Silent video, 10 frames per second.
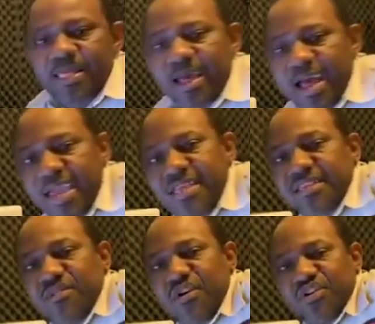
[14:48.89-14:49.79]
And
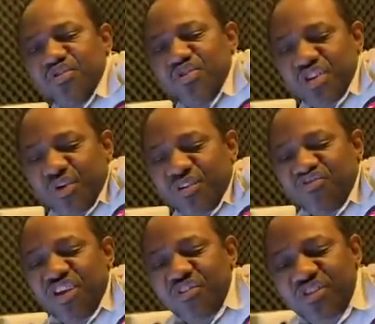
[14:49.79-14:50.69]
anything we want to do, you know, we
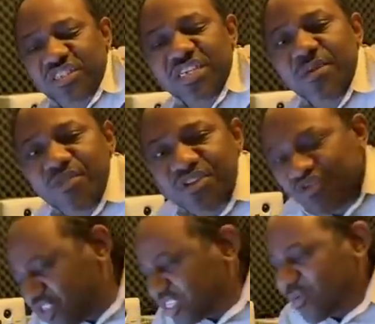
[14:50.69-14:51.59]
trail on the same way. So,
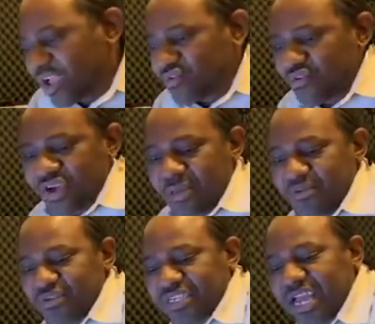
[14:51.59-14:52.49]
when you see we do reggae
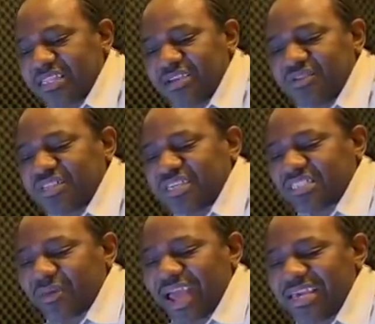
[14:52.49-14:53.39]
music and thing, when you think
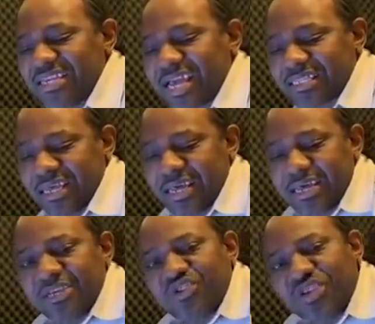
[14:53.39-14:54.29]
so, we are that.
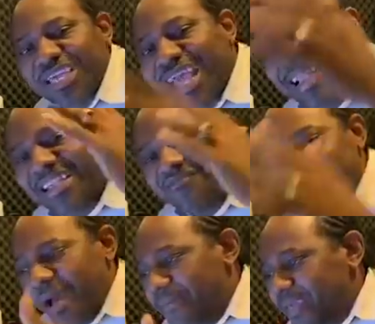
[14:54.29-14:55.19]
So they can live
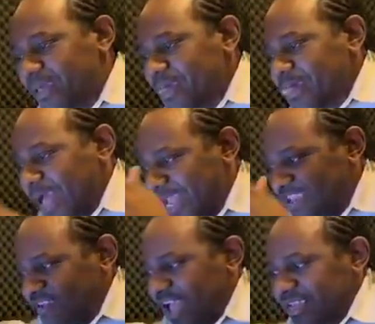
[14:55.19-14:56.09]
for me.
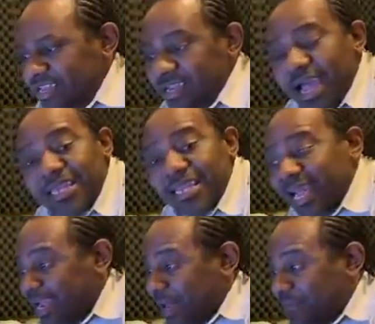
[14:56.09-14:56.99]
And then all
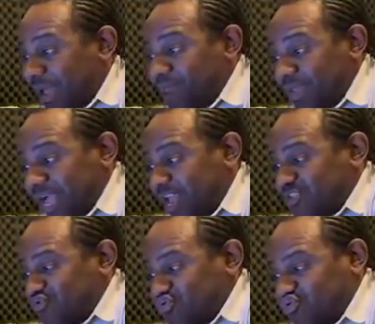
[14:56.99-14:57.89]
the black make all
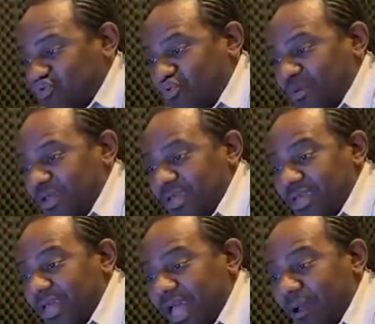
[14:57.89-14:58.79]
YouTube.
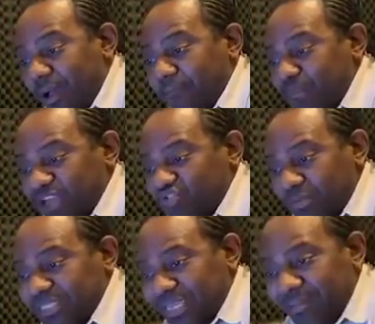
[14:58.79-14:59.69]
I show
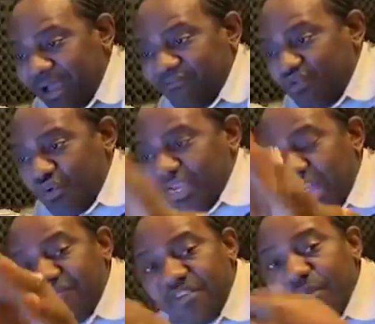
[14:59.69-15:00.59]
me say them have
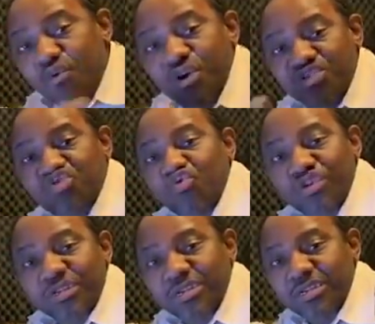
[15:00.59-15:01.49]
owner for my own
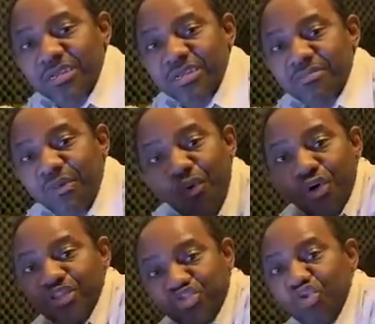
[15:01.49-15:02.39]
tune. My
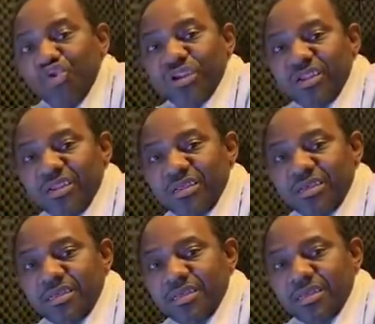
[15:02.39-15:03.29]
own tune.
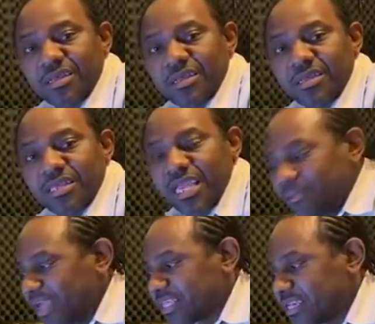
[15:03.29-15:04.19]
Can you
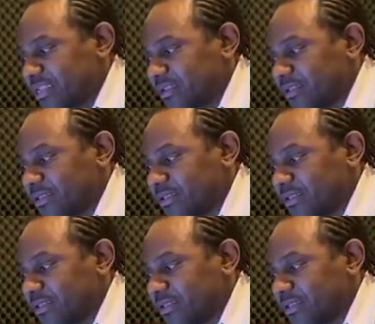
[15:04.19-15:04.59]
imagine?